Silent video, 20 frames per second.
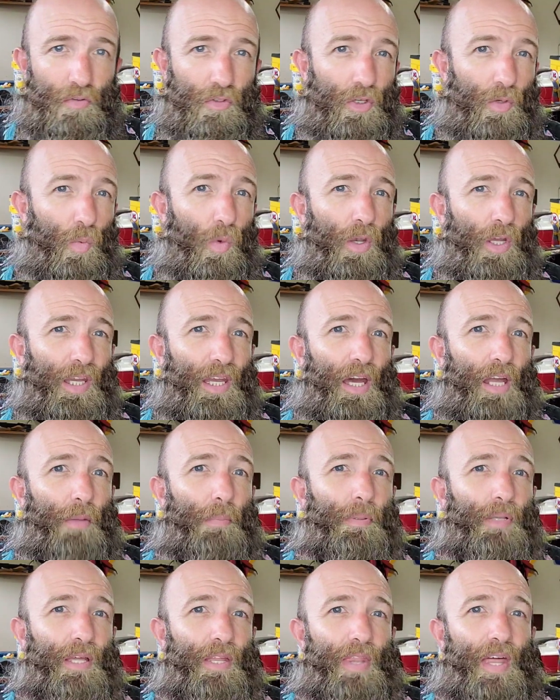so you want to kind
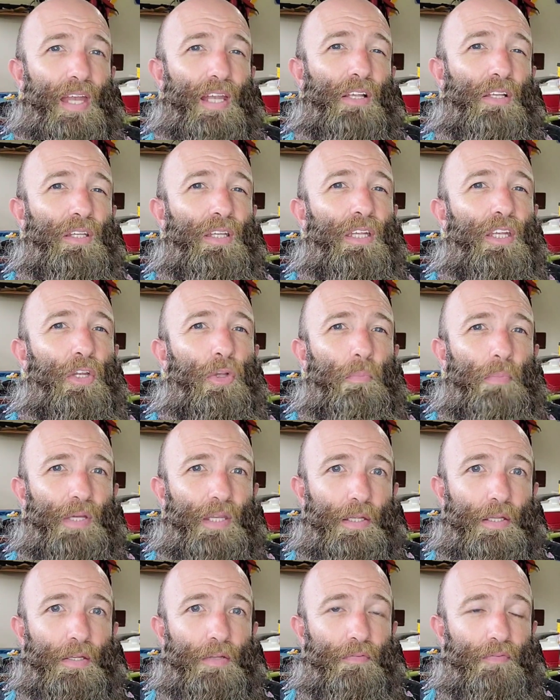of plan that a little
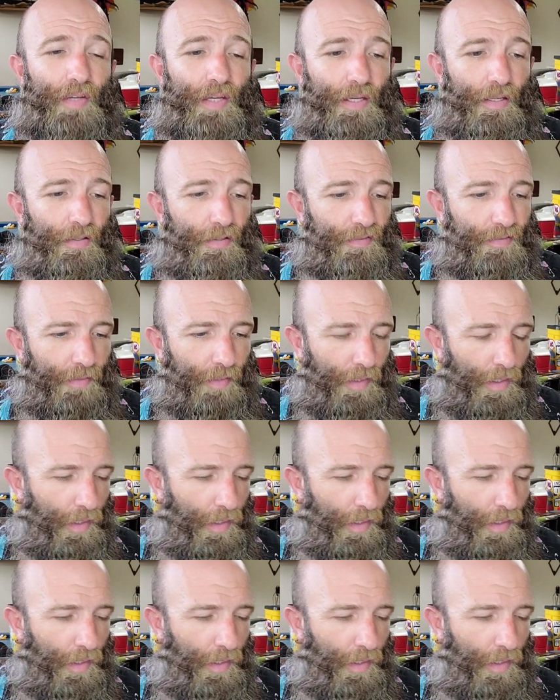bit in advance.